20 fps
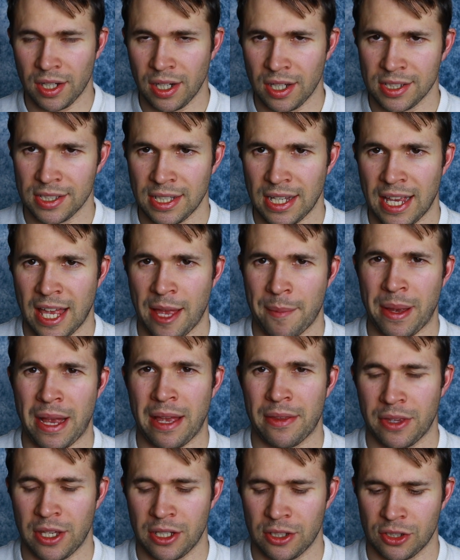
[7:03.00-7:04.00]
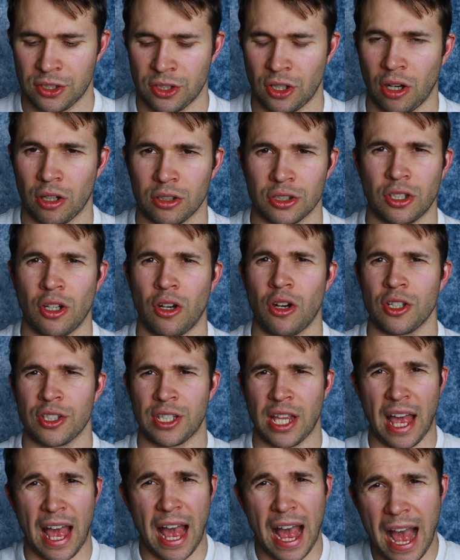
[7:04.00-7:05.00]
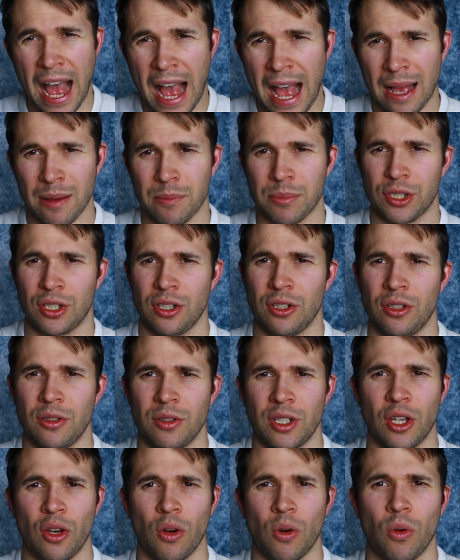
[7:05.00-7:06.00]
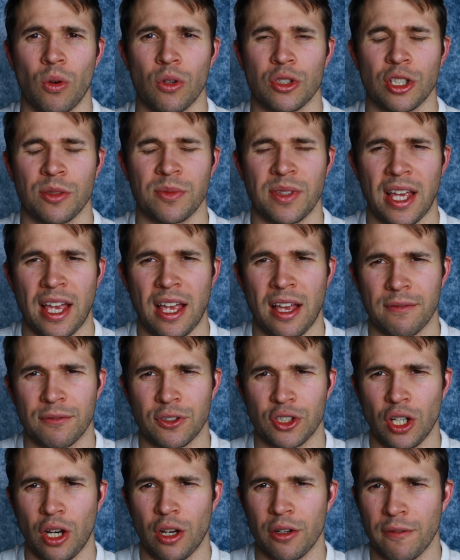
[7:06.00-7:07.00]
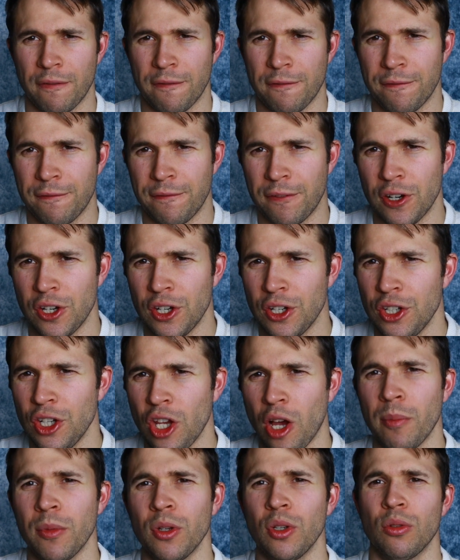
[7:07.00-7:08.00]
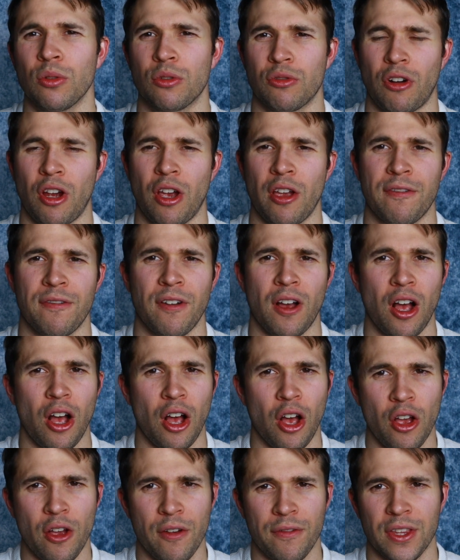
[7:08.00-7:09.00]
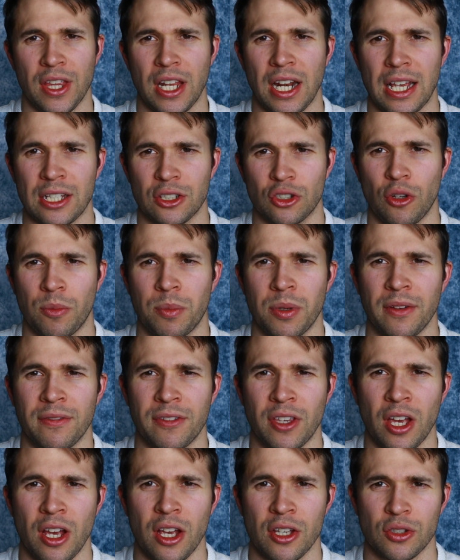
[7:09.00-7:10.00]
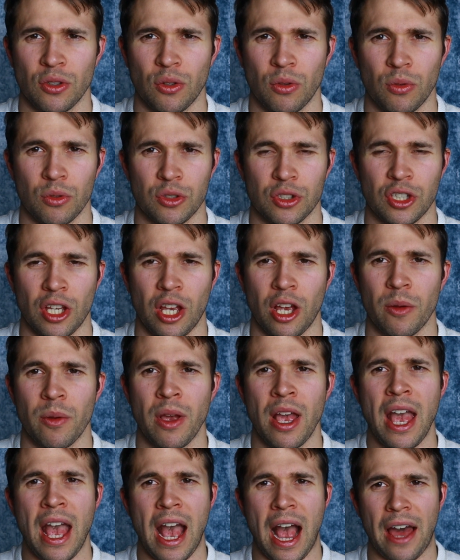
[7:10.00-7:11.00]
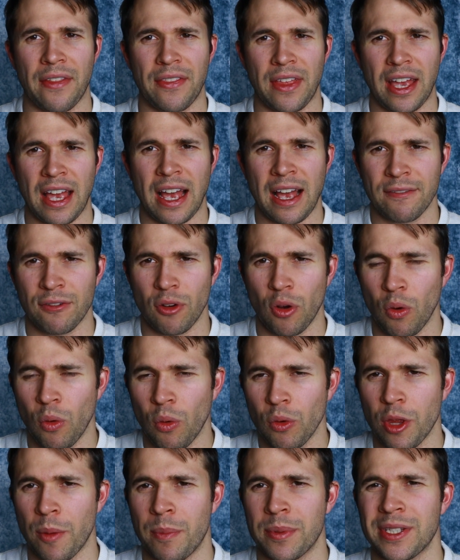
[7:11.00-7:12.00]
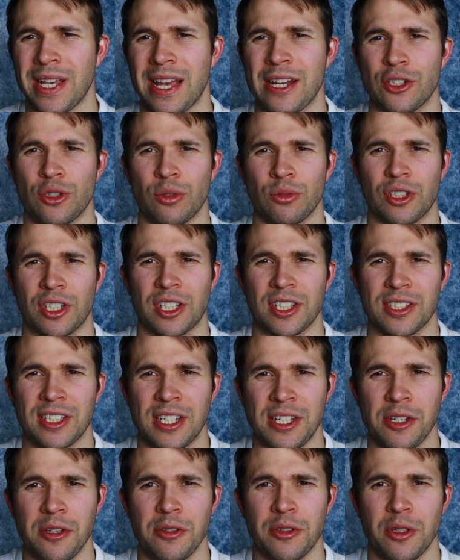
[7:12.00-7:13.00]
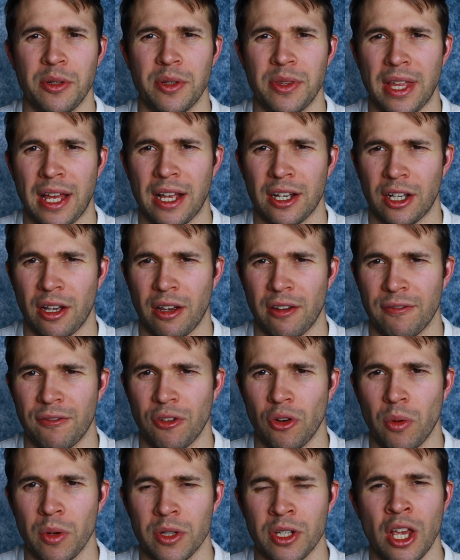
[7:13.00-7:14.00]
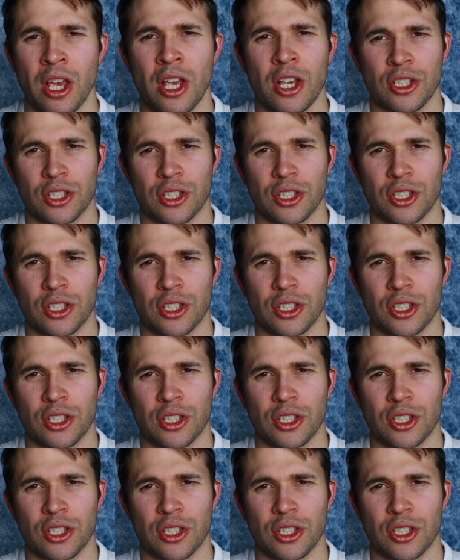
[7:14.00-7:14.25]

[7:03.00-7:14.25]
can I say about these stocks, guys? They're absolutely awesome. They have shown phenomenal growth over the last couple of years or so, and they have all the potential to continue doing that going forward.